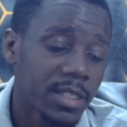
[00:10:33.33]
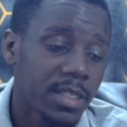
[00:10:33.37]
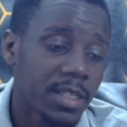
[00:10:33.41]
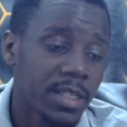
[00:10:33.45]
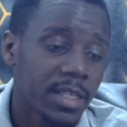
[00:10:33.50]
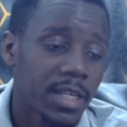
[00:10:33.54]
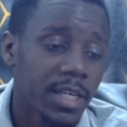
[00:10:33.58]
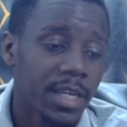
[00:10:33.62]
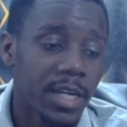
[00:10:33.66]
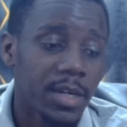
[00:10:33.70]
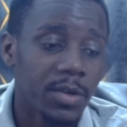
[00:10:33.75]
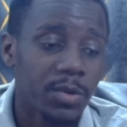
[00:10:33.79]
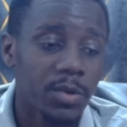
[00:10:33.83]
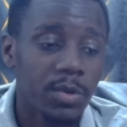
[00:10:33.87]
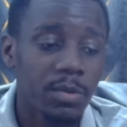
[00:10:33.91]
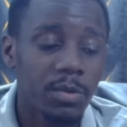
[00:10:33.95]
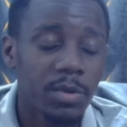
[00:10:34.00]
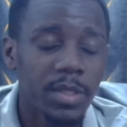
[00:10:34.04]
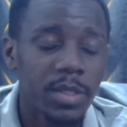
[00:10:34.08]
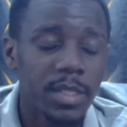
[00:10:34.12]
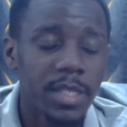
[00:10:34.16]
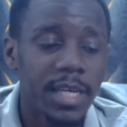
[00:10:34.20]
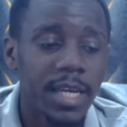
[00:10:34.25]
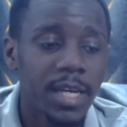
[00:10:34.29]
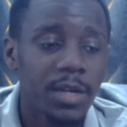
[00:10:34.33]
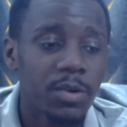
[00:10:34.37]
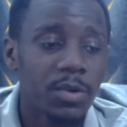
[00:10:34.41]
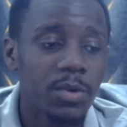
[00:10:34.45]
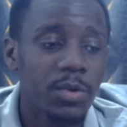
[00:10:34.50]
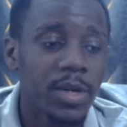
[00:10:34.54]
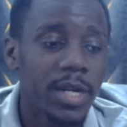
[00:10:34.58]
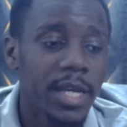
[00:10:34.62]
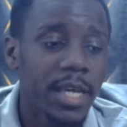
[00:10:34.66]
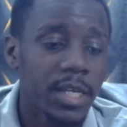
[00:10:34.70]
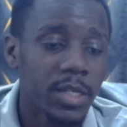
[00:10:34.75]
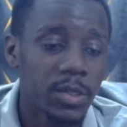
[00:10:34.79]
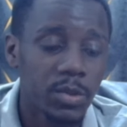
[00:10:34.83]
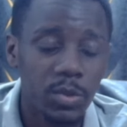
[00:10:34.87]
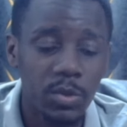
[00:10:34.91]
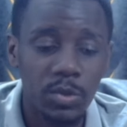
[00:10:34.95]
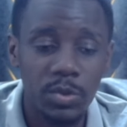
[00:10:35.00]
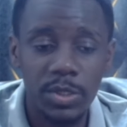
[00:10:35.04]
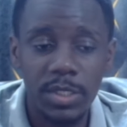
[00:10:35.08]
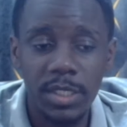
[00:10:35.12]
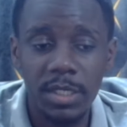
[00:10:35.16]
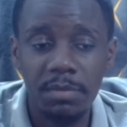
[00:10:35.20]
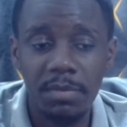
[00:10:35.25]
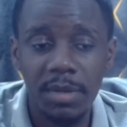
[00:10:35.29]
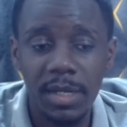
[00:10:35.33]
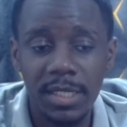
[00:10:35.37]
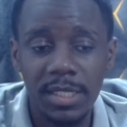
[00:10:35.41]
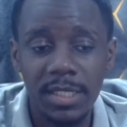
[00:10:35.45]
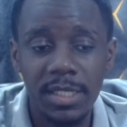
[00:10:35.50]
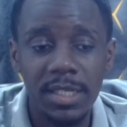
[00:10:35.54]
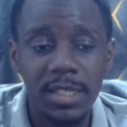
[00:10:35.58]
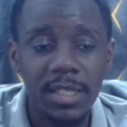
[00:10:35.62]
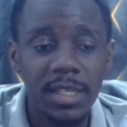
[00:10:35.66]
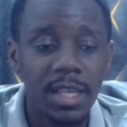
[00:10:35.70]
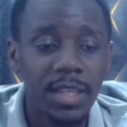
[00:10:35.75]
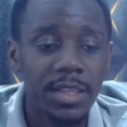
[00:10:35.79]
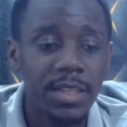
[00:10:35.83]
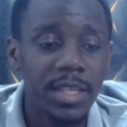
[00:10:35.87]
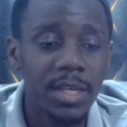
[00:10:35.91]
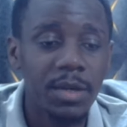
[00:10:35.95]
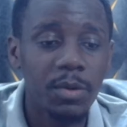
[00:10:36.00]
He had not, they had not gone ahead to concede. But there